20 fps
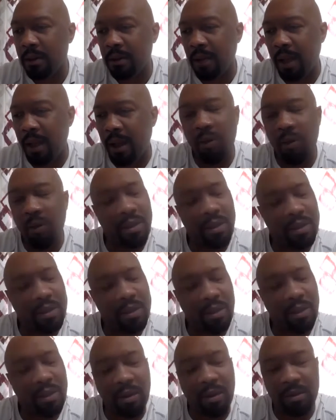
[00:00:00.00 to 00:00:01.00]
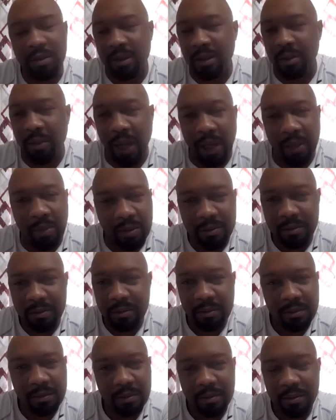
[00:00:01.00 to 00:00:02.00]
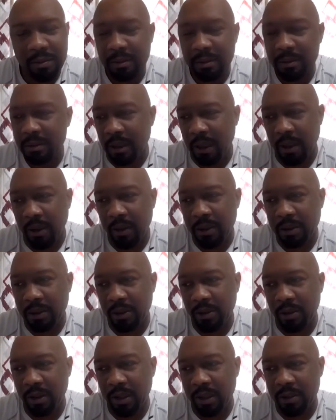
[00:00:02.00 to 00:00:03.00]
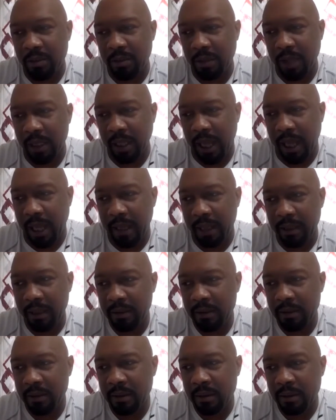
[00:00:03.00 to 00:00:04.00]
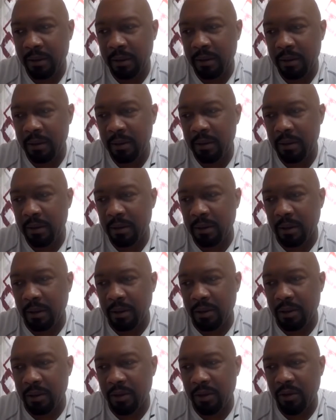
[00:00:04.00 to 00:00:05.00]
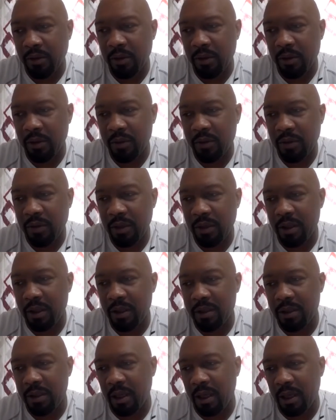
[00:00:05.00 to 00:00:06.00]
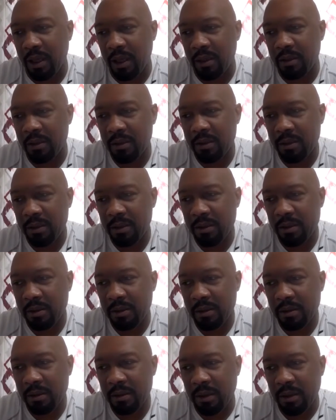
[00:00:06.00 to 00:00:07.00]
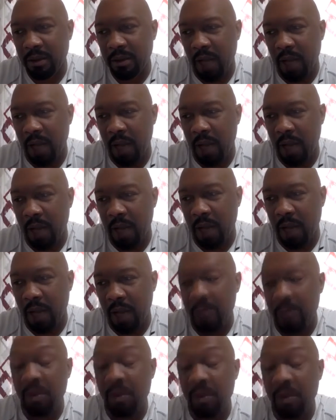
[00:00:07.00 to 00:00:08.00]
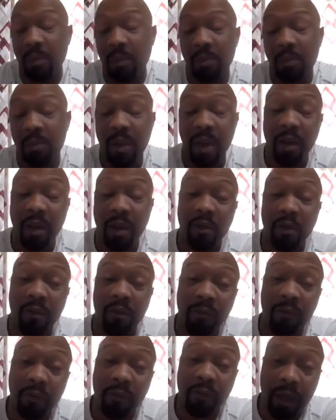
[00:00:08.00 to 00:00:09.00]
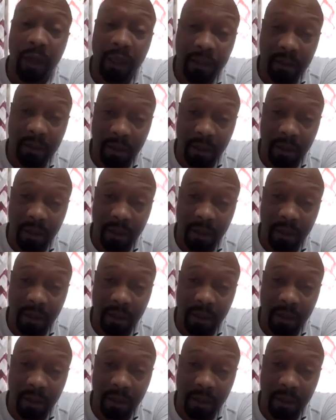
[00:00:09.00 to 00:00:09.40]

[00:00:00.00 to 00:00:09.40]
I always go to the Bible. I always do. It's my guide. There's a scripture in there that says, I'm gonna paraphrase a little bit, but I'm gonna say it.